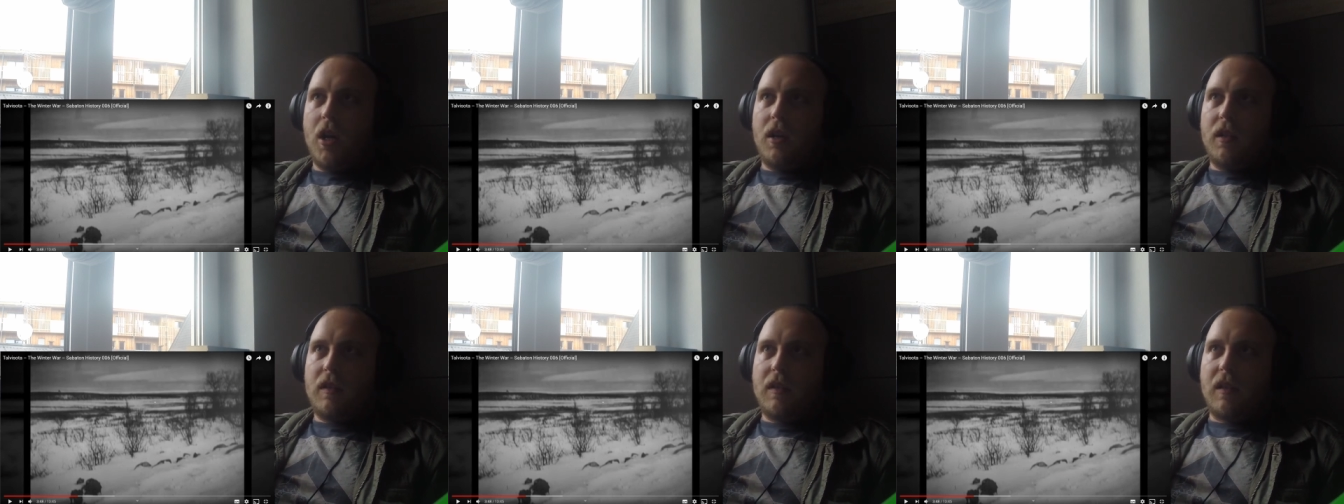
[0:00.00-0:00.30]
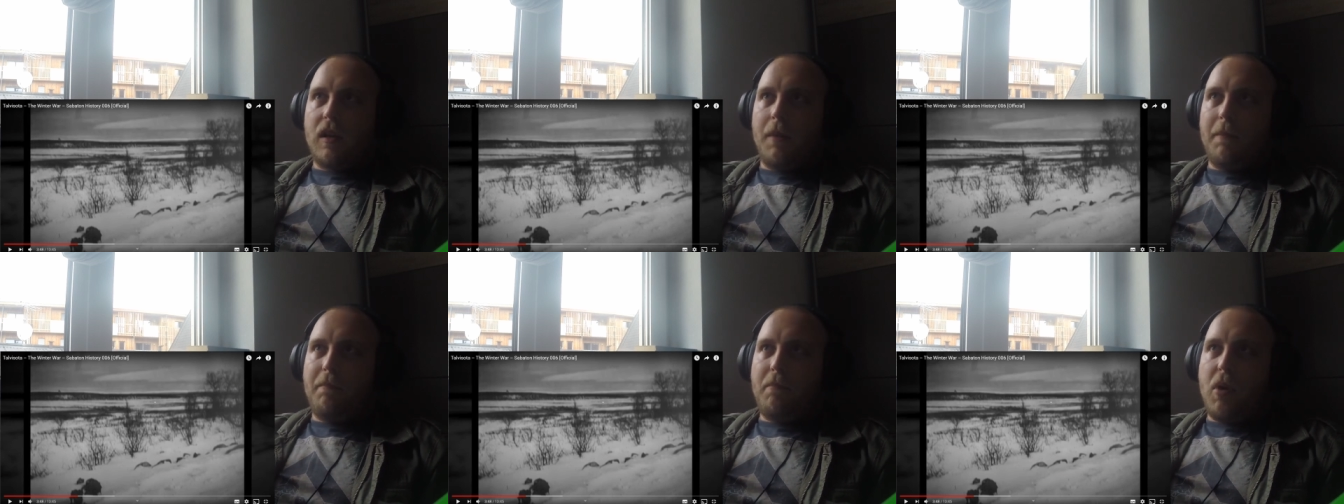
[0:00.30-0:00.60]

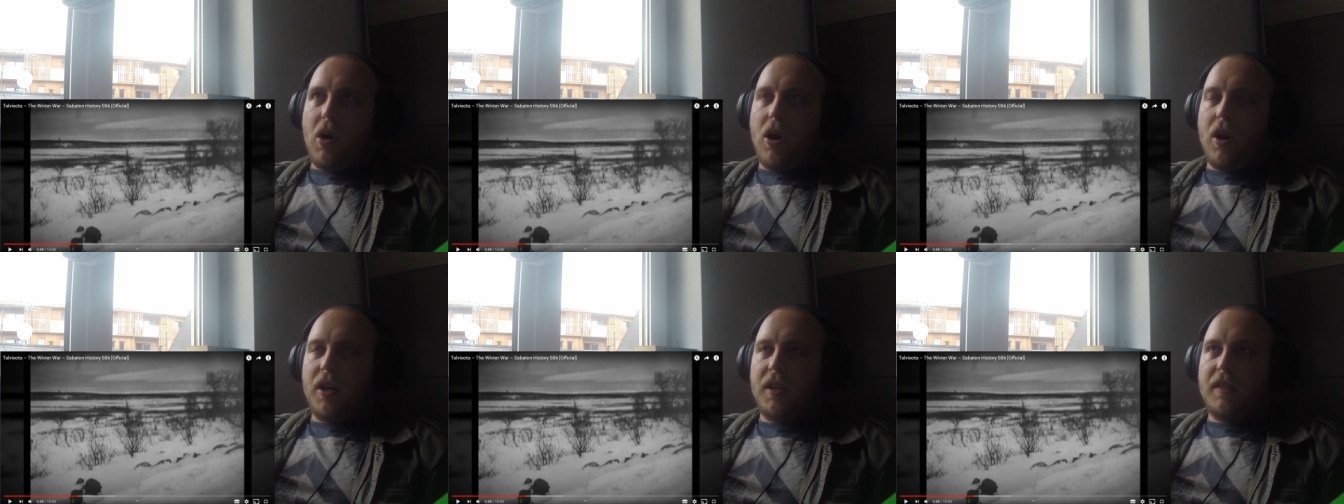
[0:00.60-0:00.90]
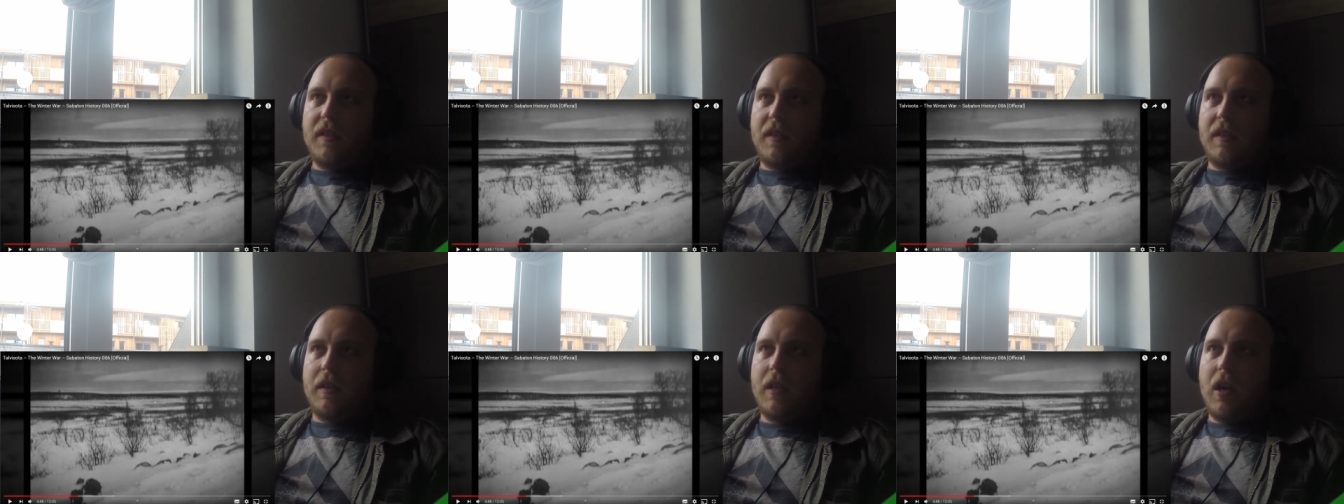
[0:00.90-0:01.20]
some
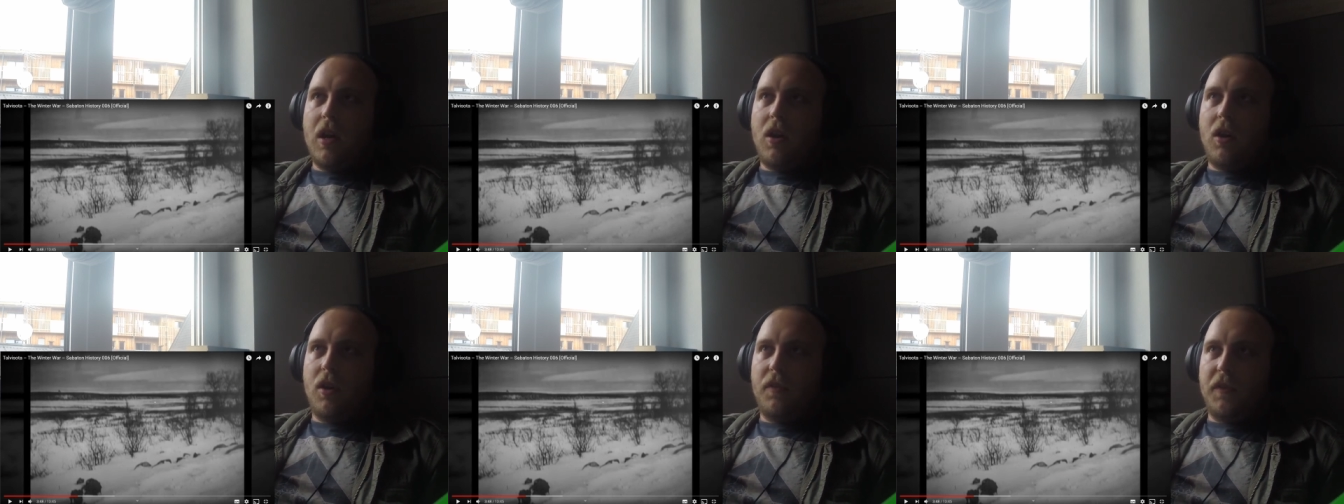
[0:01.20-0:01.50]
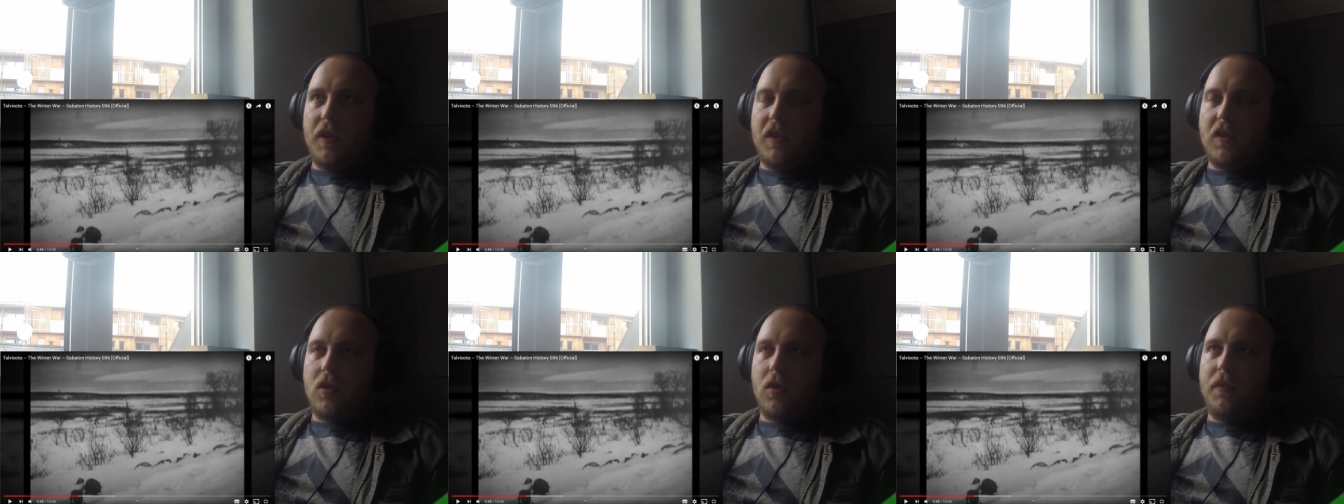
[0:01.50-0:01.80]
parts of
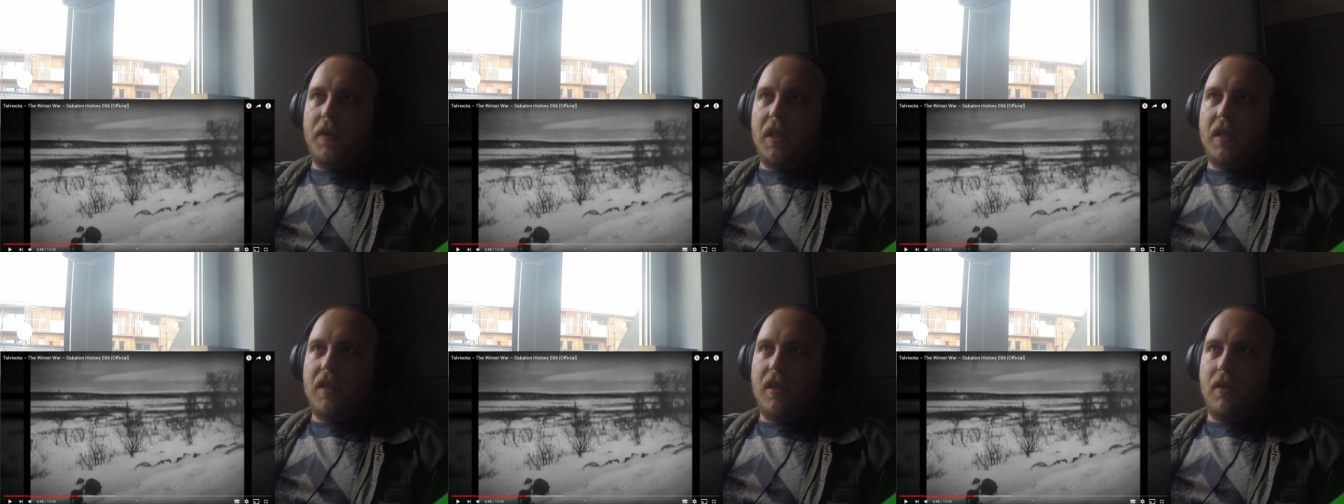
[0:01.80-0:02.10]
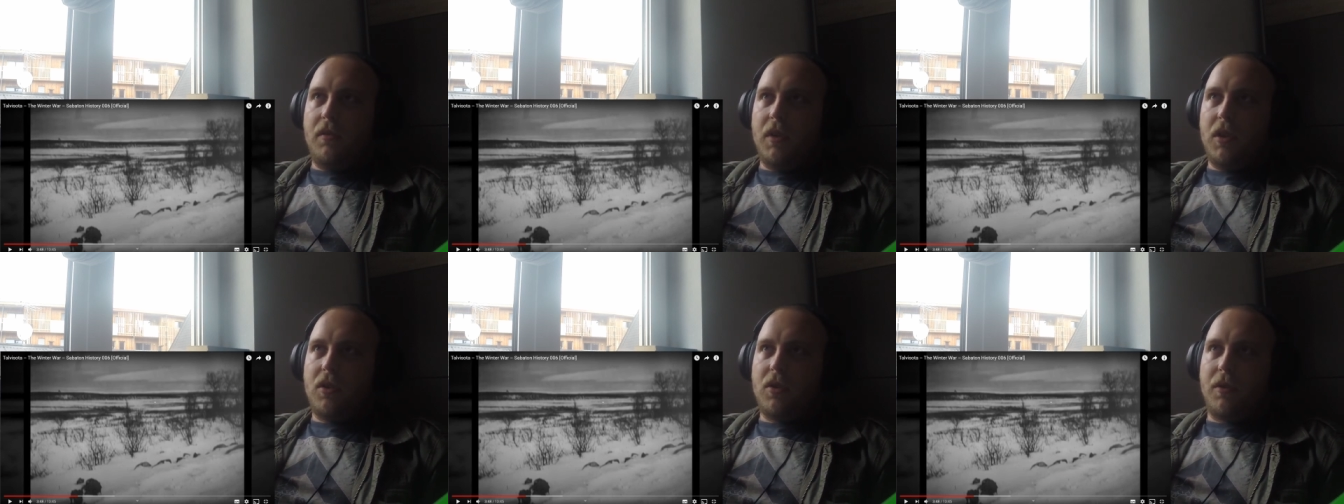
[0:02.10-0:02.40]
the Soviet
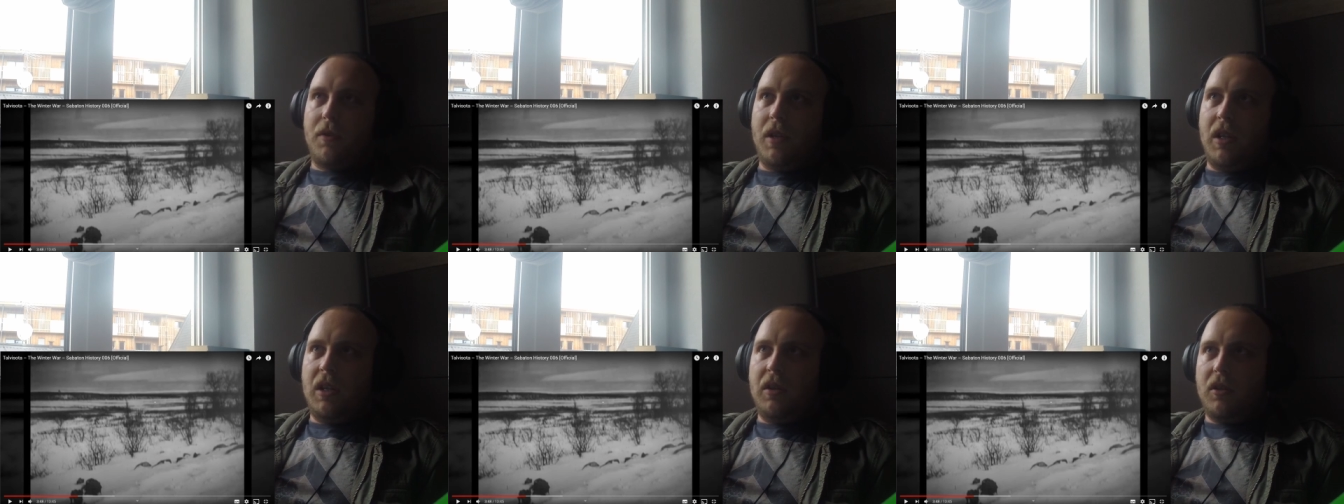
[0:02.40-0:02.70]
territory